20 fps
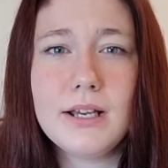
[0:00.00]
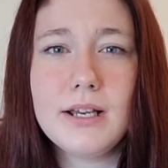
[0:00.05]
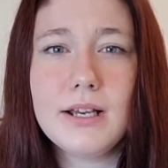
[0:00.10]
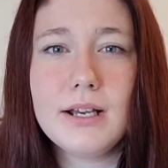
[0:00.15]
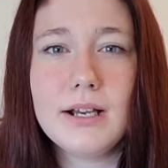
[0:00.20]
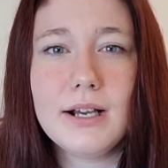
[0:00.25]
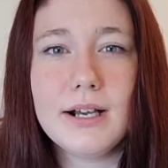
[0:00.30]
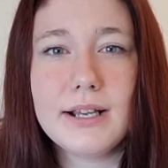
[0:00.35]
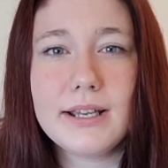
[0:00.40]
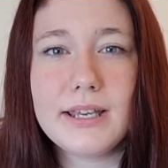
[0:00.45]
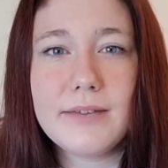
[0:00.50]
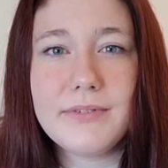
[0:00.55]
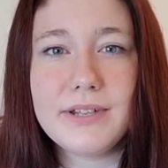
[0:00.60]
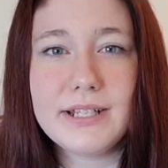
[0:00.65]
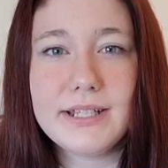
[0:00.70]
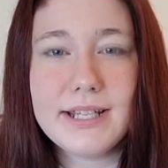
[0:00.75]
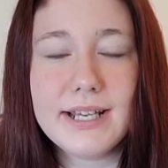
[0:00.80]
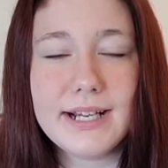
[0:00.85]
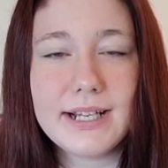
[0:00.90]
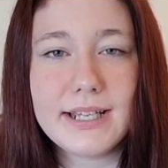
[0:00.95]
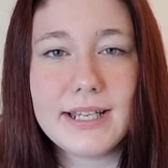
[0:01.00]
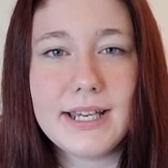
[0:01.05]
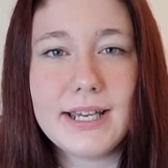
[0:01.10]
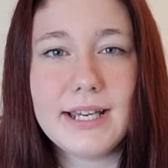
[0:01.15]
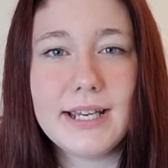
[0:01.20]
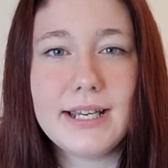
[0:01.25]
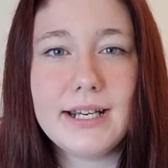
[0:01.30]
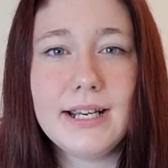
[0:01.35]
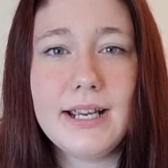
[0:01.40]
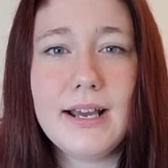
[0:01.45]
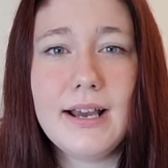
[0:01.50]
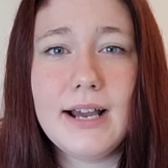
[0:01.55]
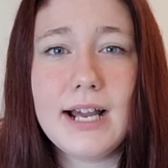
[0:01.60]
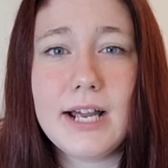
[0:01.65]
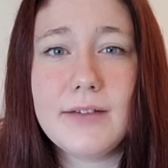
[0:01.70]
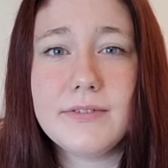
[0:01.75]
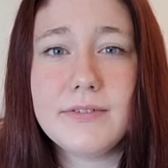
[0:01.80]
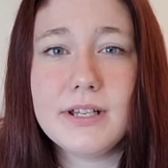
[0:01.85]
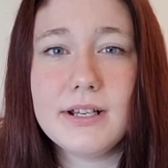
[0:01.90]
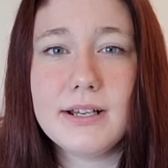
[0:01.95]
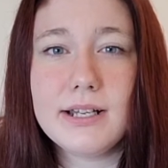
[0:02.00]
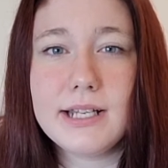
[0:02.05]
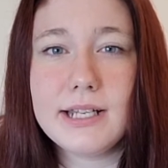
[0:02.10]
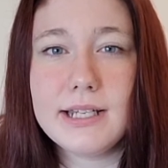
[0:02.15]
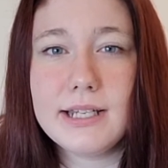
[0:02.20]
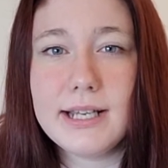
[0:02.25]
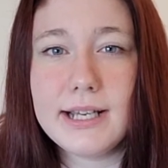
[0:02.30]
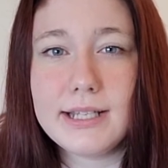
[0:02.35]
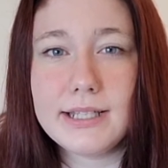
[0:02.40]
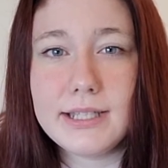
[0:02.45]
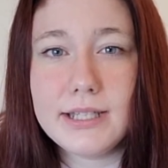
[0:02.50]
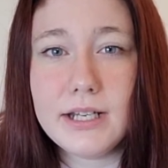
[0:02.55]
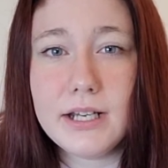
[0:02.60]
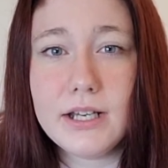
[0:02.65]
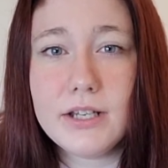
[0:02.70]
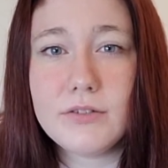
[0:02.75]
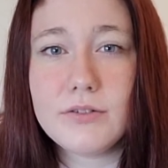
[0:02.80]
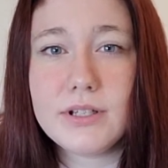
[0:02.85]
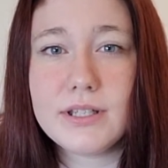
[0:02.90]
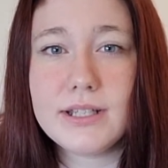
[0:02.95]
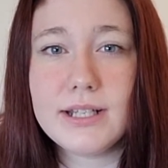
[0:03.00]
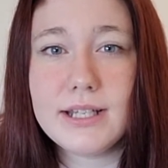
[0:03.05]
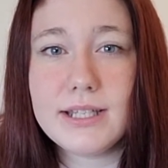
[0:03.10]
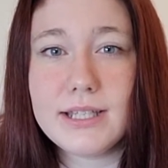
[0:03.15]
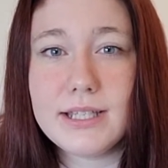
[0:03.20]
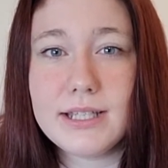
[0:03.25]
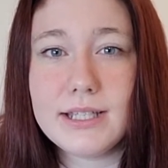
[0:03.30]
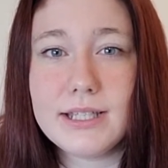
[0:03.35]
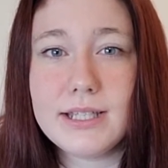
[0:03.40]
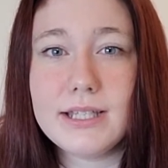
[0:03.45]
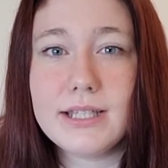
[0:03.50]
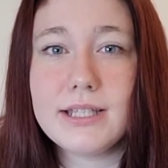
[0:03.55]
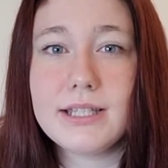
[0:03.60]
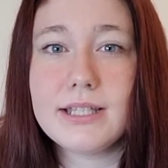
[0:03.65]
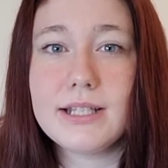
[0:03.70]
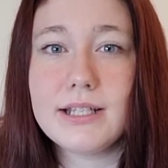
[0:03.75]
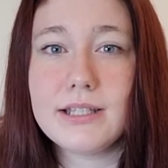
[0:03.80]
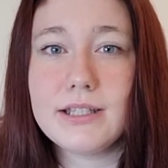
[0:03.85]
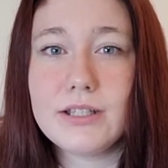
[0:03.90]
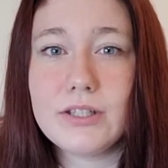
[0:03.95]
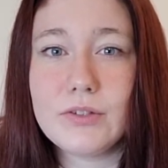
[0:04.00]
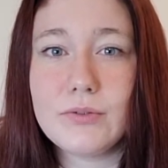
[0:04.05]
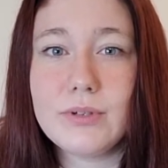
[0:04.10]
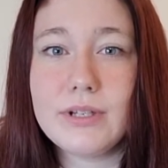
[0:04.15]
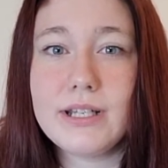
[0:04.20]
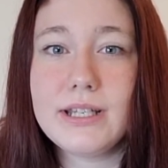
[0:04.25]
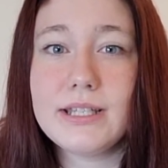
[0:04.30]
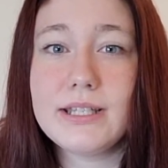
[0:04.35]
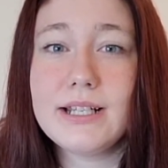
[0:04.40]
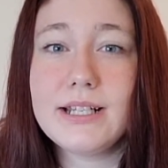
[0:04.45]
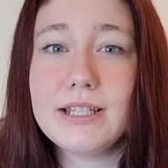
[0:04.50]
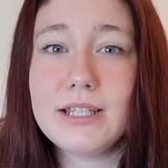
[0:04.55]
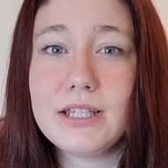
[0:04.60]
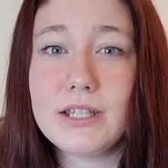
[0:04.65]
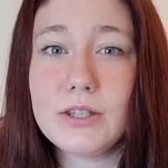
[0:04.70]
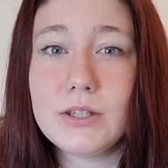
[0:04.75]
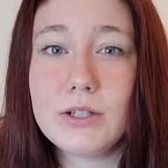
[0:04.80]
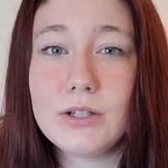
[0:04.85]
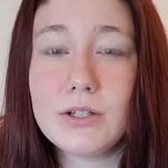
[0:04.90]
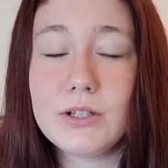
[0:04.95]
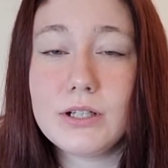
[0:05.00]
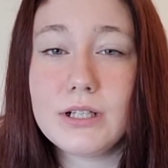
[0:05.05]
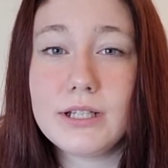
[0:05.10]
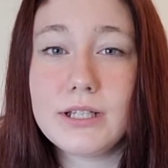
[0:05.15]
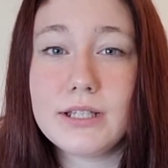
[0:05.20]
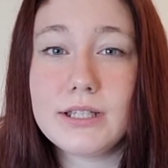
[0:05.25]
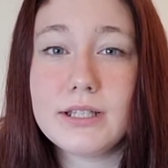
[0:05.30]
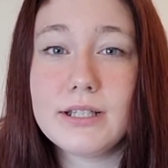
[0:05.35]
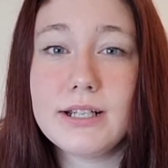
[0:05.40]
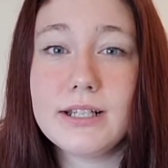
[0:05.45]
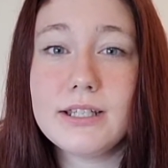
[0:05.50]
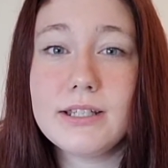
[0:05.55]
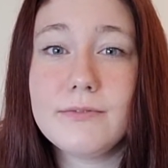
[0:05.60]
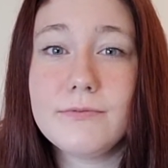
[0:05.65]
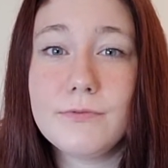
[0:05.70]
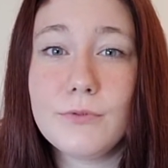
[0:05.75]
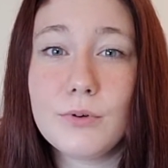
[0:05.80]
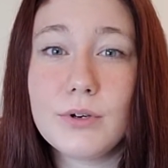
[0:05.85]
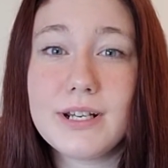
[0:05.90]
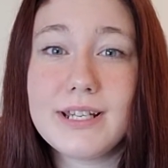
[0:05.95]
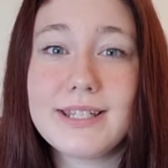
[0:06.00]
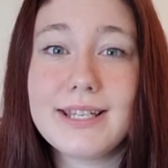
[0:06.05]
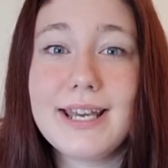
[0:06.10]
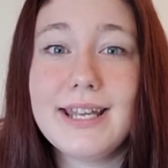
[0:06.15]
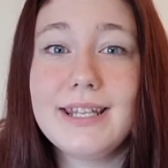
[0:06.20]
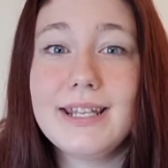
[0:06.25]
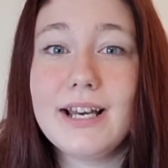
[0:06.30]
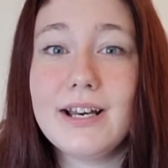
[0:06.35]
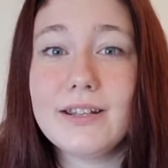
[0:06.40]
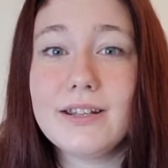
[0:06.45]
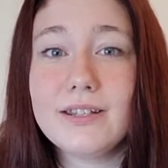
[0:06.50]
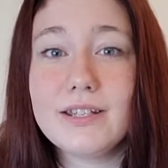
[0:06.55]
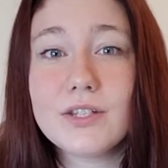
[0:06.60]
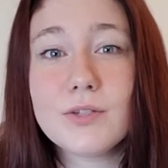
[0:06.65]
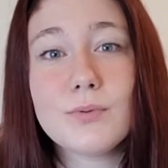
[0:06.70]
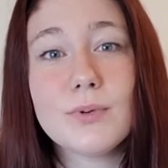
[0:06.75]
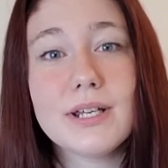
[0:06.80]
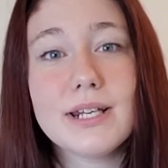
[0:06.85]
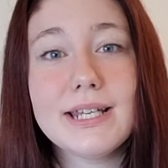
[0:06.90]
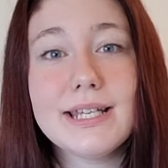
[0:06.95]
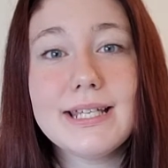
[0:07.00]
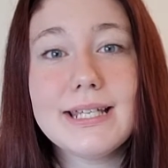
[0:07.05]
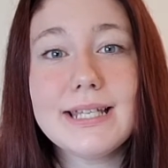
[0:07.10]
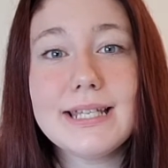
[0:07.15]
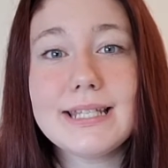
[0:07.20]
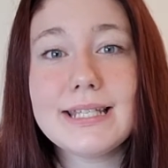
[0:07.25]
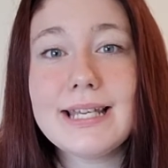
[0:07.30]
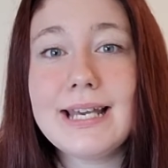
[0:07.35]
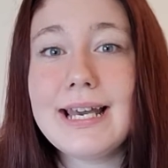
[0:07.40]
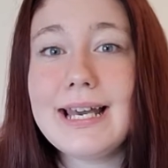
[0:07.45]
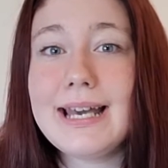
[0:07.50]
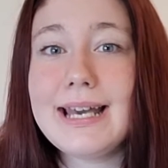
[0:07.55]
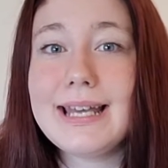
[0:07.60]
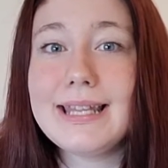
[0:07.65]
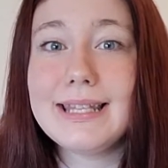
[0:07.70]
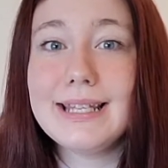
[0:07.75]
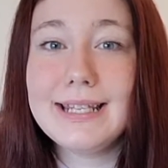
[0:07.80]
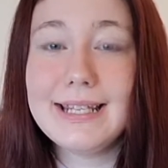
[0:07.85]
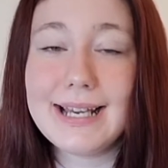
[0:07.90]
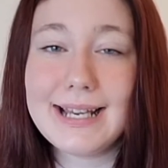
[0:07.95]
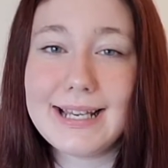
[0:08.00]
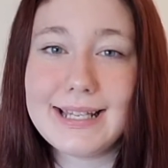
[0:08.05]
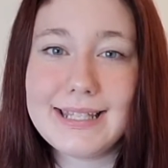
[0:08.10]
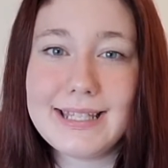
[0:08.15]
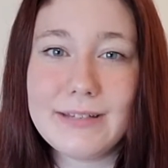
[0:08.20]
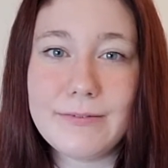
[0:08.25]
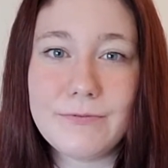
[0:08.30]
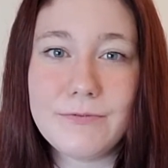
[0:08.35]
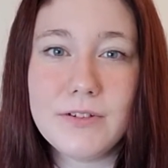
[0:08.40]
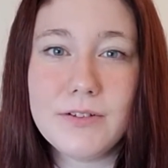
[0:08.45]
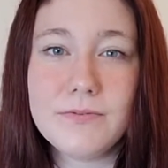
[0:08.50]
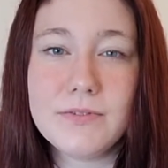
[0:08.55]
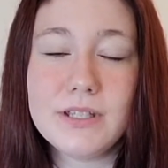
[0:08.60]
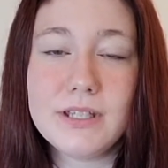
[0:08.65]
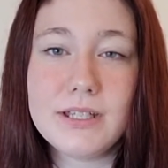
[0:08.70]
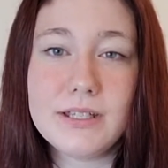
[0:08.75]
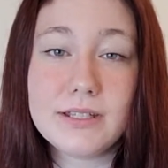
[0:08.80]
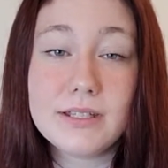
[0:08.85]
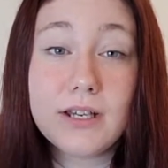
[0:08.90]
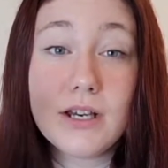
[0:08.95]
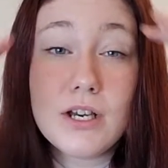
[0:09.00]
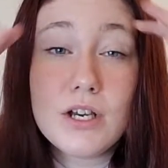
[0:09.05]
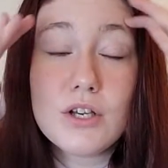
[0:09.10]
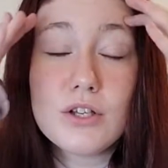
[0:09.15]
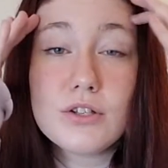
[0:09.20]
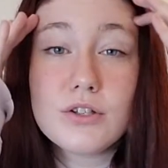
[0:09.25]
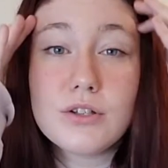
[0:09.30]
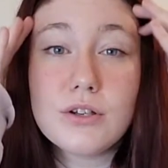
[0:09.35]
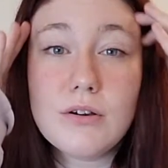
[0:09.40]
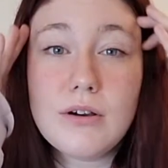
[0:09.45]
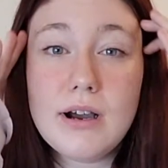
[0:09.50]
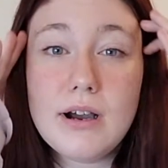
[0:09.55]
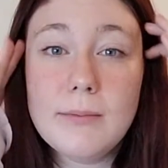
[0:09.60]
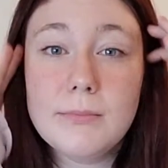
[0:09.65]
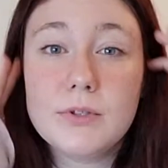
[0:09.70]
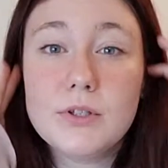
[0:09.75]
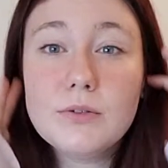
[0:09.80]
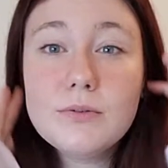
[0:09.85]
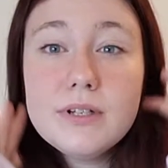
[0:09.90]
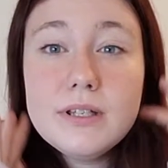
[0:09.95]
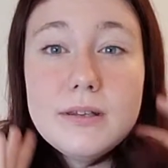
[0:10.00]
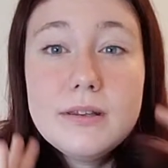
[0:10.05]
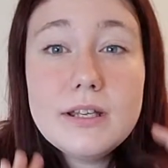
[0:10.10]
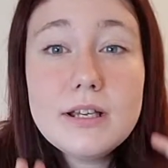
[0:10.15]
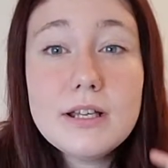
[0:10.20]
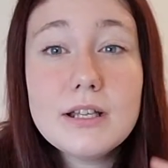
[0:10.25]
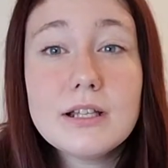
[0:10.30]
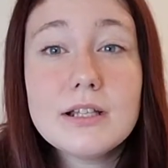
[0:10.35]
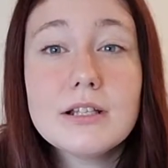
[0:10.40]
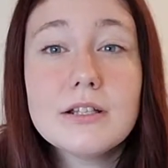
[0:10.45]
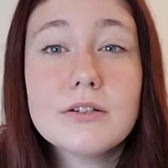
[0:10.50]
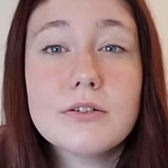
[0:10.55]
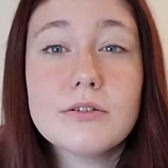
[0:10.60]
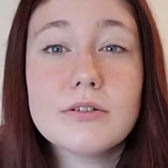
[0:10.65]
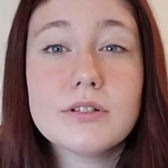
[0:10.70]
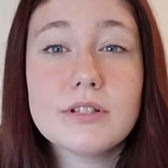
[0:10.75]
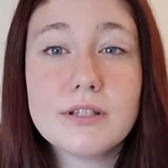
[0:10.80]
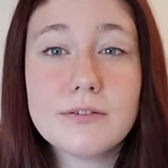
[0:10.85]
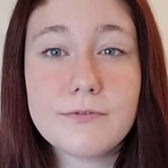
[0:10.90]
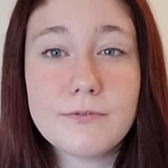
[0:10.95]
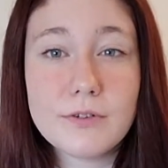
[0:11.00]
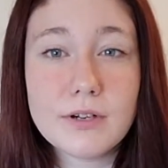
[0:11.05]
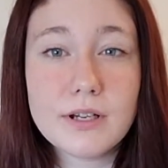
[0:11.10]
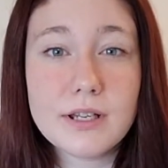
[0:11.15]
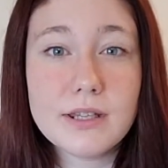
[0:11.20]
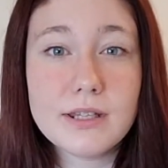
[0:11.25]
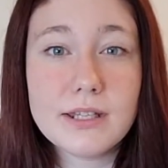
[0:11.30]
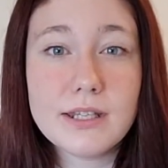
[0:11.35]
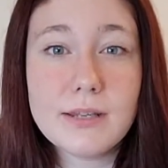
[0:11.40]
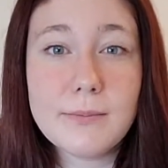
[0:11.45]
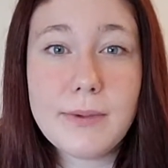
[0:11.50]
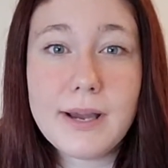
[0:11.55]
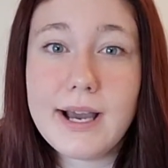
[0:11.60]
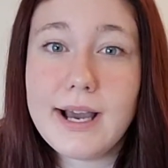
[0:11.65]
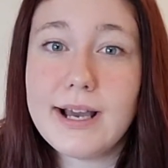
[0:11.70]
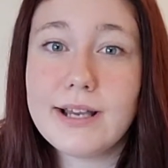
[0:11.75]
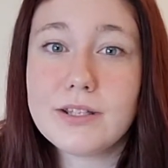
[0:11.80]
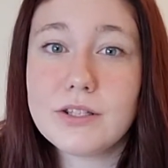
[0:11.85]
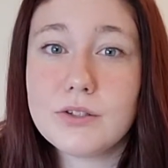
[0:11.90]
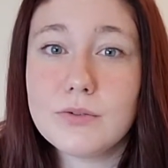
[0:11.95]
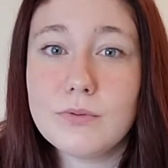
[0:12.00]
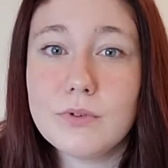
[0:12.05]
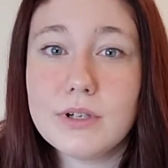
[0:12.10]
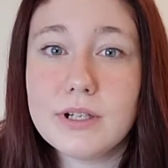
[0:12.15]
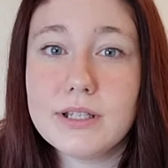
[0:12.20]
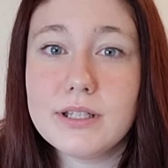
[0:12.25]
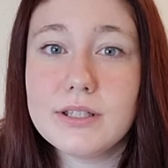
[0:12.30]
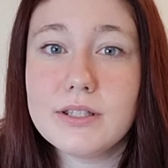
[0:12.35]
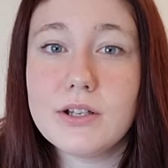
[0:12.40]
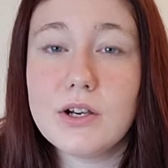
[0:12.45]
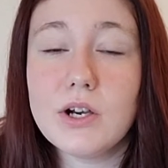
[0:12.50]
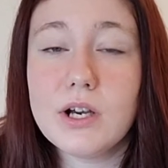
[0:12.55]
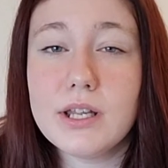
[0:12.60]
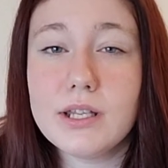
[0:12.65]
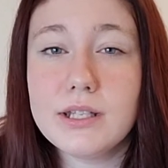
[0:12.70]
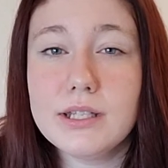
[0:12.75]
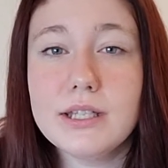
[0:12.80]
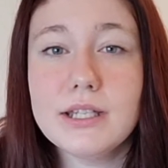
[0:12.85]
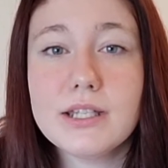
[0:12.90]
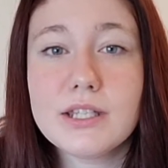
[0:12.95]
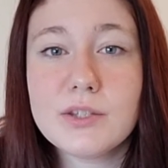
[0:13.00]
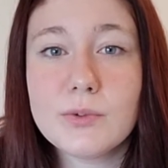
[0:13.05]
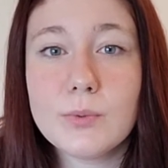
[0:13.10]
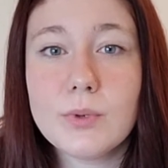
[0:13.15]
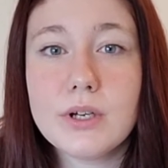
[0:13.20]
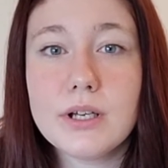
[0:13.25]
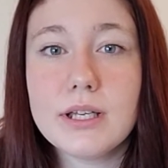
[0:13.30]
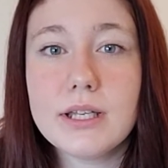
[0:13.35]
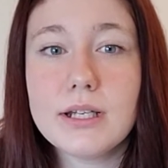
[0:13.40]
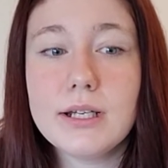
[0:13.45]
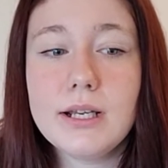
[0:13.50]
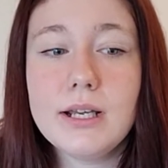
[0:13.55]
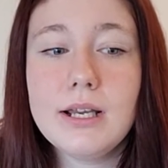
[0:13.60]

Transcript: a given decade. I've done 1900s, 1910s, 1920s, 1930s, 1940s, and now this one is the 1950s. So I'm doing something a little different than the past ones on this one.